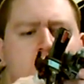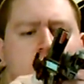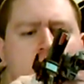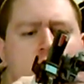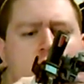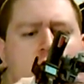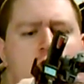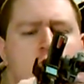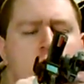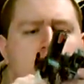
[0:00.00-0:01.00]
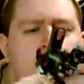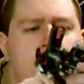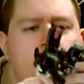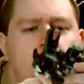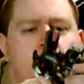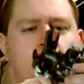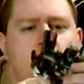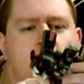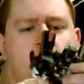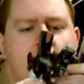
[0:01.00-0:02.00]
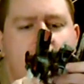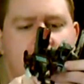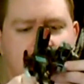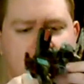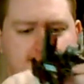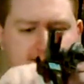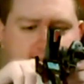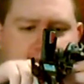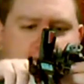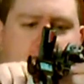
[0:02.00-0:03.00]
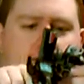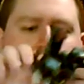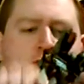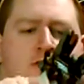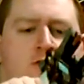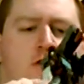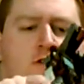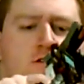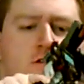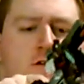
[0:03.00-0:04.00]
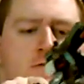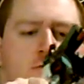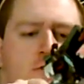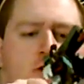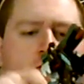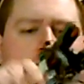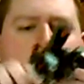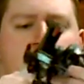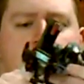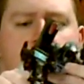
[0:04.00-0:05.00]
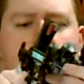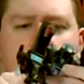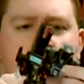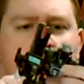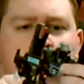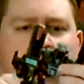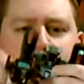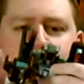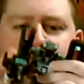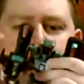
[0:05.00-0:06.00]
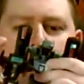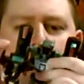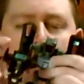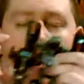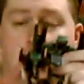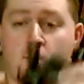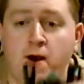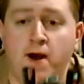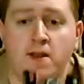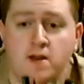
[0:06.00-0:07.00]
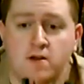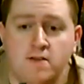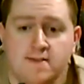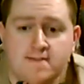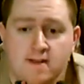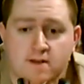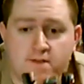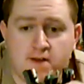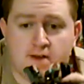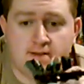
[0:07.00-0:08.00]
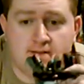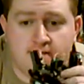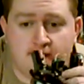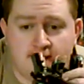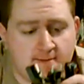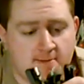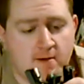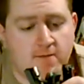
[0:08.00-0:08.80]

So I mean, see, this hooks on all right, but this one doesn't on mine. But that's not enough to tell you something.